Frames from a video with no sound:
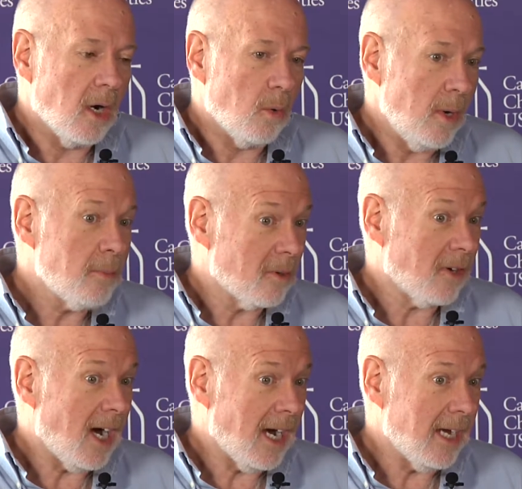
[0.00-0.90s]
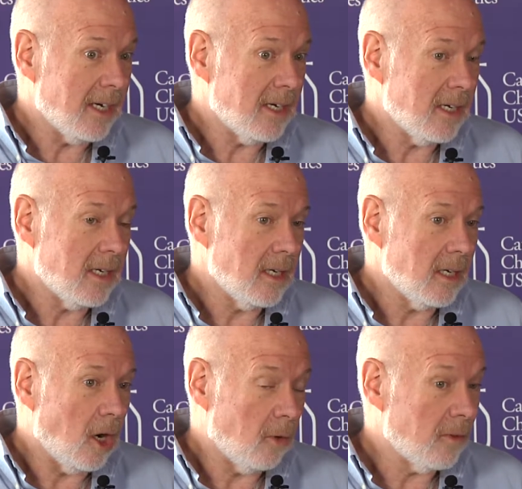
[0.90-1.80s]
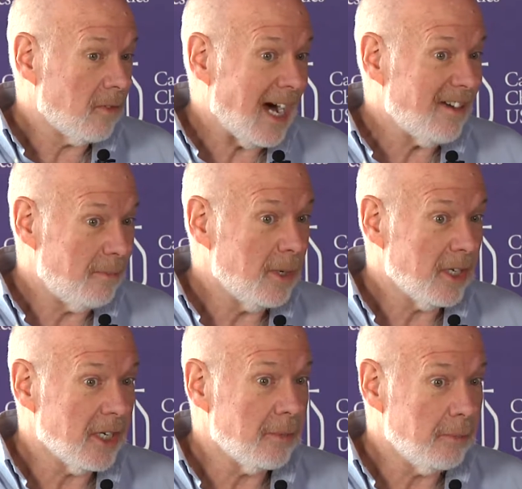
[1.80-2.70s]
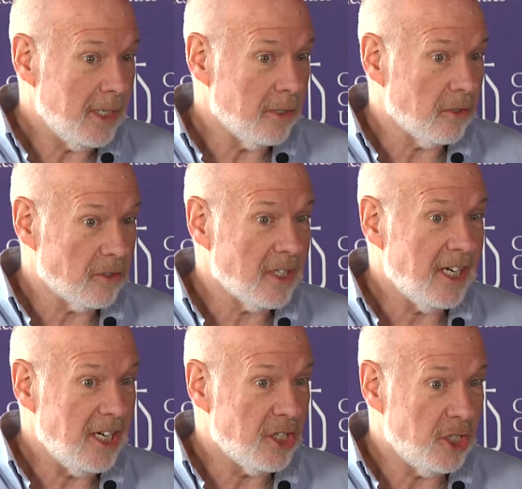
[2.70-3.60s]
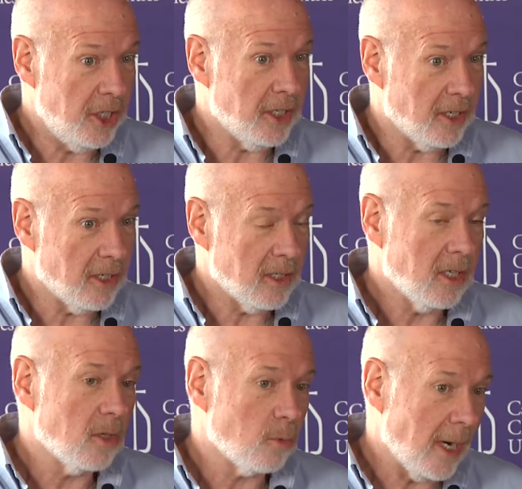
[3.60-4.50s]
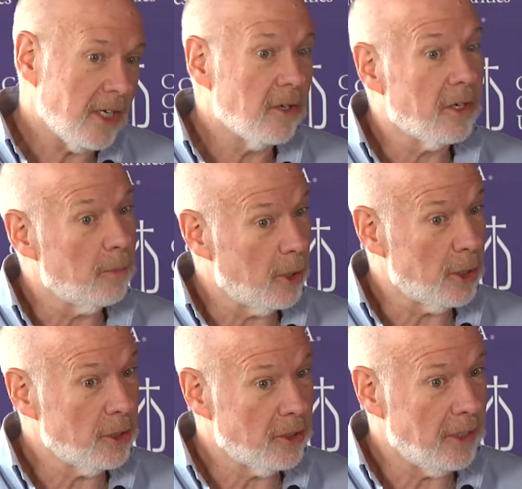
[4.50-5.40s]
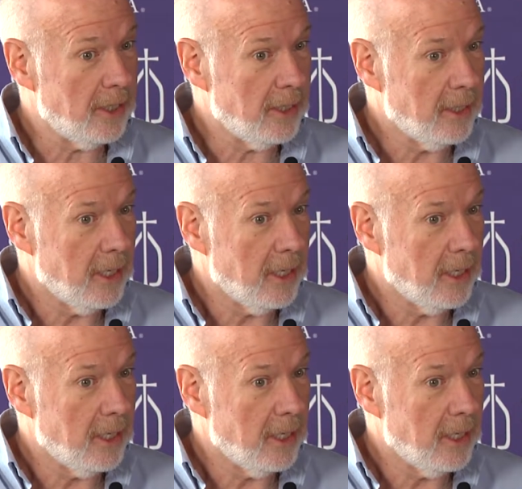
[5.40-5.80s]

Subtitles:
we provide over 5 million meals each year, regular and emergency,